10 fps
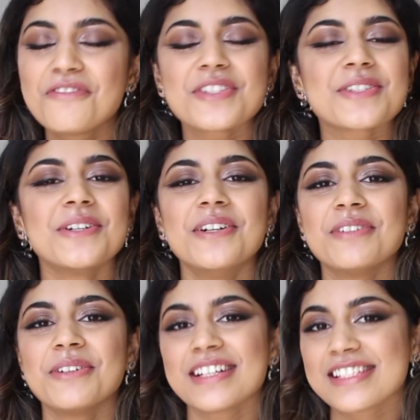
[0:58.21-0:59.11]
So if
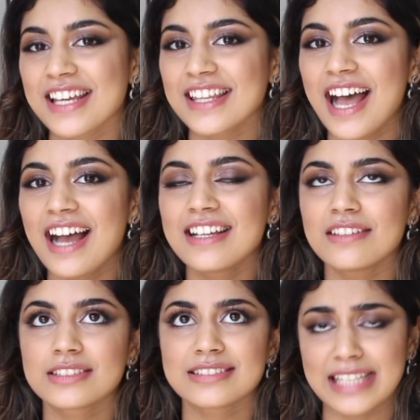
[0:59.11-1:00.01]
you want to
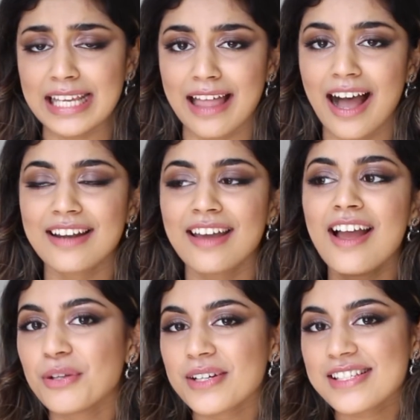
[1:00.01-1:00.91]
if
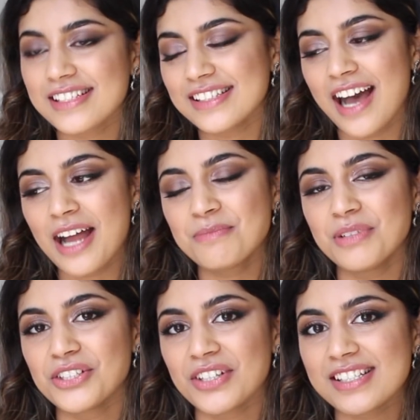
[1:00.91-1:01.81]
you want to see that, be
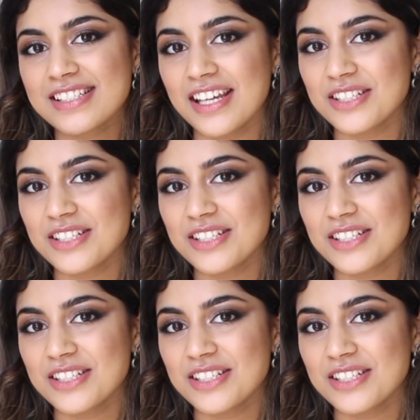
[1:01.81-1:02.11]
sure to stay